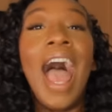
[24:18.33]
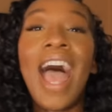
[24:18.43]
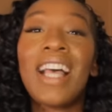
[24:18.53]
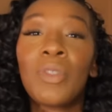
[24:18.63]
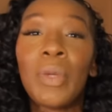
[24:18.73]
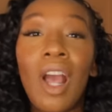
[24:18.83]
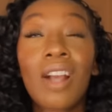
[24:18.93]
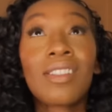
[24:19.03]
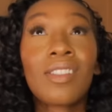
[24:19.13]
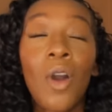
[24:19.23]
as we
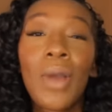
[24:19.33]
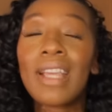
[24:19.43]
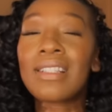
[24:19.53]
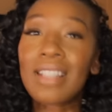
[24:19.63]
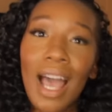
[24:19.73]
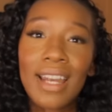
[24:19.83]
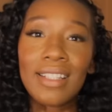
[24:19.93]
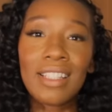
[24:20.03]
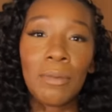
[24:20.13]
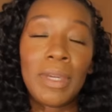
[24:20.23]
are so
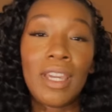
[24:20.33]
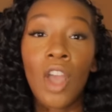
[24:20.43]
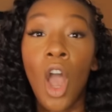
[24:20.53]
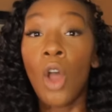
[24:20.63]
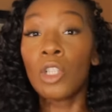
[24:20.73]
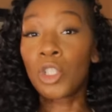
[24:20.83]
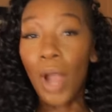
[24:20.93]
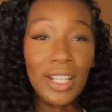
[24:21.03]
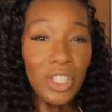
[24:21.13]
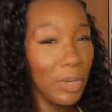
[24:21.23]
excited to be
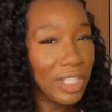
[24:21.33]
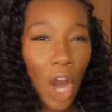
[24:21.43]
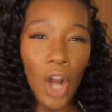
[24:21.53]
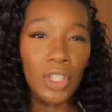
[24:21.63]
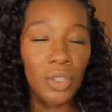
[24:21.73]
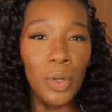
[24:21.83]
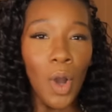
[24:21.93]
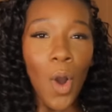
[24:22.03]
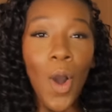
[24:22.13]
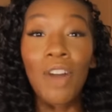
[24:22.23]
trying to reach our new
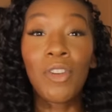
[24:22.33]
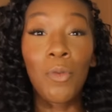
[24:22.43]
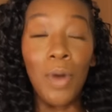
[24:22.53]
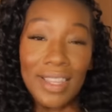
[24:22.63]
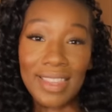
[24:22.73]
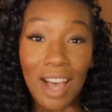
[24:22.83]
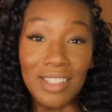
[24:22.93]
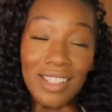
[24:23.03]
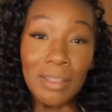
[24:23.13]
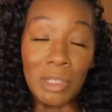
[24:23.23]
goal of
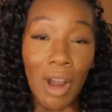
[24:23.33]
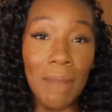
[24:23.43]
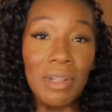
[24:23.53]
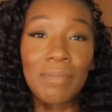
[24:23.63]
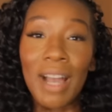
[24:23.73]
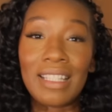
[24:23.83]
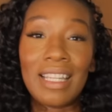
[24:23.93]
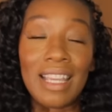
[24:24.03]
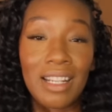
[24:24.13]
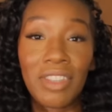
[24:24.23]
1,000 subscribers by
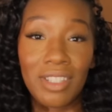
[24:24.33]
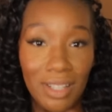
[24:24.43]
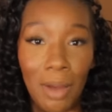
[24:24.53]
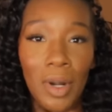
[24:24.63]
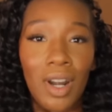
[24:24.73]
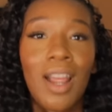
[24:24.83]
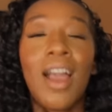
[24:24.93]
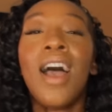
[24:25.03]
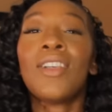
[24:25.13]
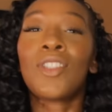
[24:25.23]
the end of the summer.
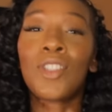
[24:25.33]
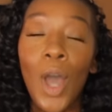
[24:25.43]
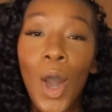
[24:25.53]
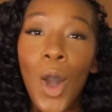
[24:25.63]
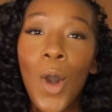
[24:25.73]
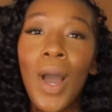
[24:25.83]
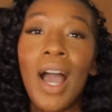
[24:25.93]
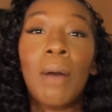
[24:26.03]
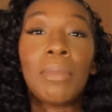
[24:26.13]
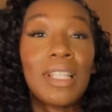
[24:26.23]
So
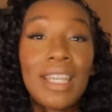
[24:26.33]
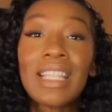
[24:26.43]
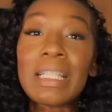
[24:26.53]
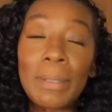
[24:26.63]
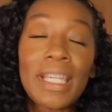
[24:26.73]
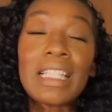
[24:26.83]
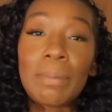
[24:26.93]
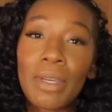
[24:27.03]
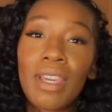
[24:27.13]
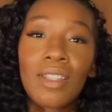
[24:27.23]
please,
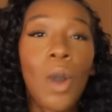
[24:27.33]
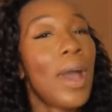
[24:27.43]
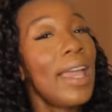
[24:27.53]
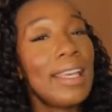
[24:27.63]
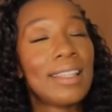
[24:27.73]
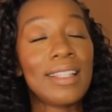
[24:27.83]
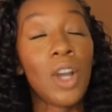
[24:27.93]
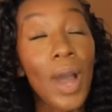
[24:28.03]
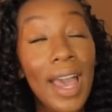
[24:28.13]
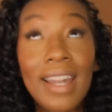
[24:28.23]
please, please go ahead
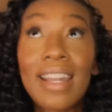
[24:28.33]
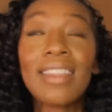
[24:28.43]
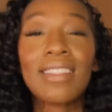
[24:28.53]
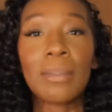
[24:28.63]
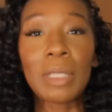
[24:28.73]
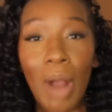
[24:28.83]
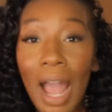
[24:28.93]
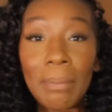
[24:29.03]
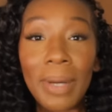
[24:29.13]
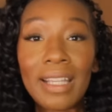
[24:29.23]
and hit the
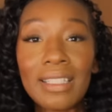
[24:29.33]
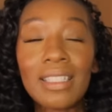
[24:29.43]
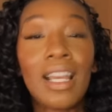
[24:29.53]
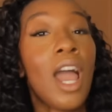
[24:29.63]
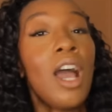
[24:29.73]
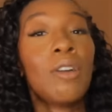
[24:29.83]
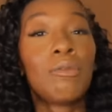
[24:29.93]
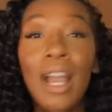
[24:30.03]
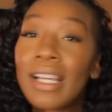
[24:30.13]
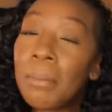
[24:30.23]
subscribe button.
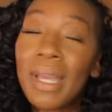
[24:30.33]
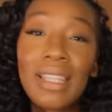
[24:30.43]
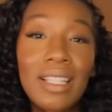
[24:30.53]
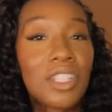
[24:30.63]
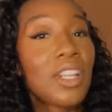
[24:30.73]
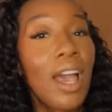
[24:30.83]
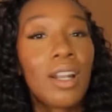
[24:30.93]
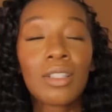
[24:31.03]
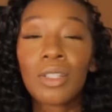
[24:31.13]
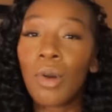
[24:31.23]
Recommend this
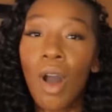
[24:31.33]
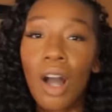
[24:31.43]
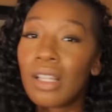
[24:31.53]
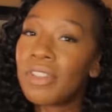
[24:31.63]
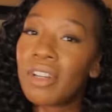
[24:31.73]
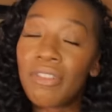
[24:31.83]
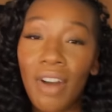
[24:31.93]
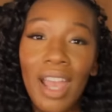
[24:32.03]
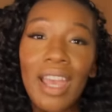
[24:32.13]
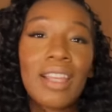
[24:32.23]
channel to all of your
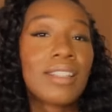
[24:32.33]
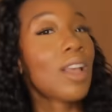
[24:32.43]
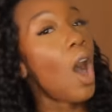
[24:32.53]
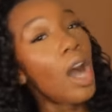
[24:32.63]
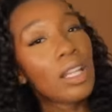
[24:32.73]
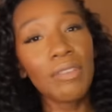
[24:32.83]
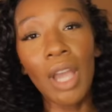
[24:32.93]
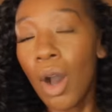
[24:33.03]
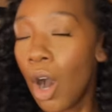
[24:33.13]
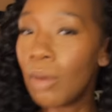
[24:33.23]
friends, all of
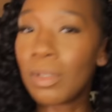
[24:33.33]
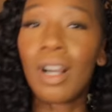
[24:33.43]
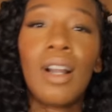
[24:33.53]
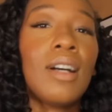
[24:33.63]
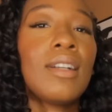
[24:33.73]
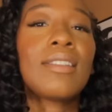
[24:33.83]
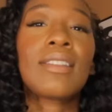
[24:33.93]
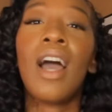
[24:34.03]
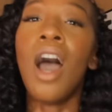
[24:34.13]
your homegirls,